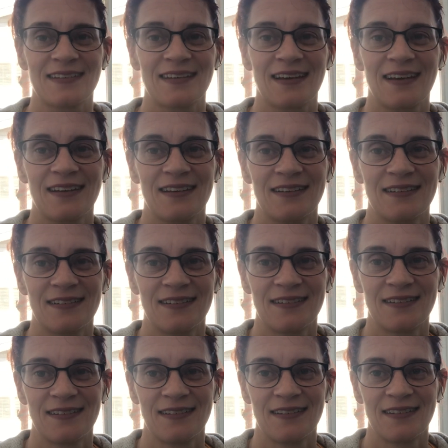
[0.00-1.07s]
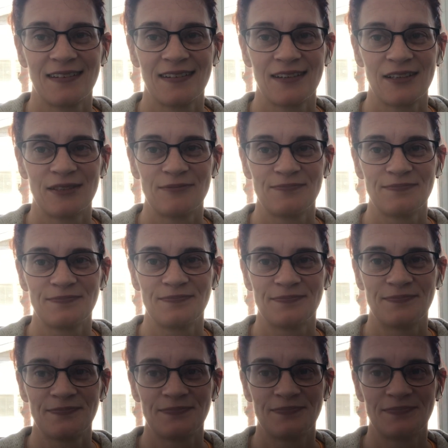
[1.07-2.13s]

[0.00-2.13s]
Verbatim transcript: kind of, hmm,